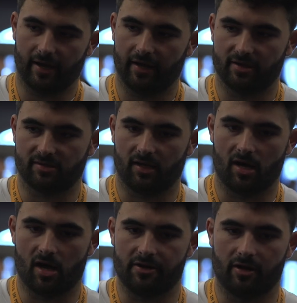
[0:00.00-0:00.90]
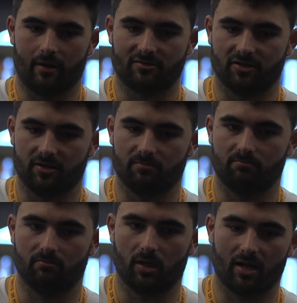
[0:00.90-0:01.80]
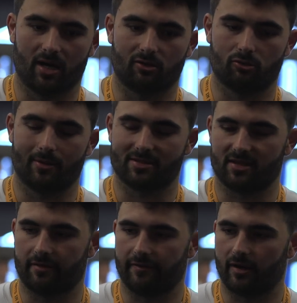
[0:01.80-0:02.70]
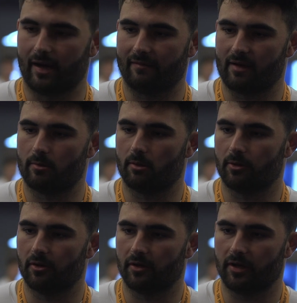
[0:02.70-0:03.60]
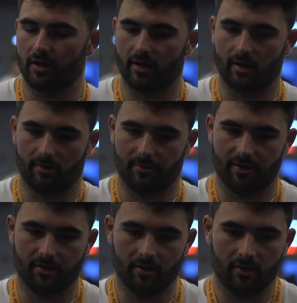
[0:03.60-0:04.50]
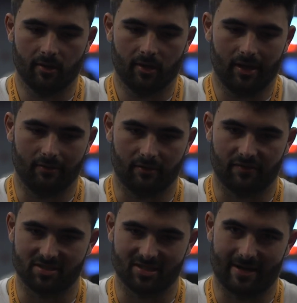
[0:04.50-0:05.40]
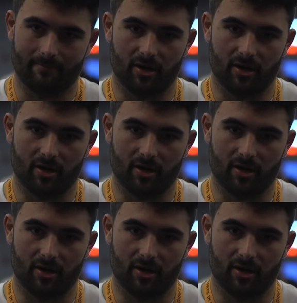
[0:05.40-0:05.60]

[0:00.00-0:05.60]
Yeah, it is. You know, obviously a lot of quarterbacks in the NFL have that mobility, and even if it's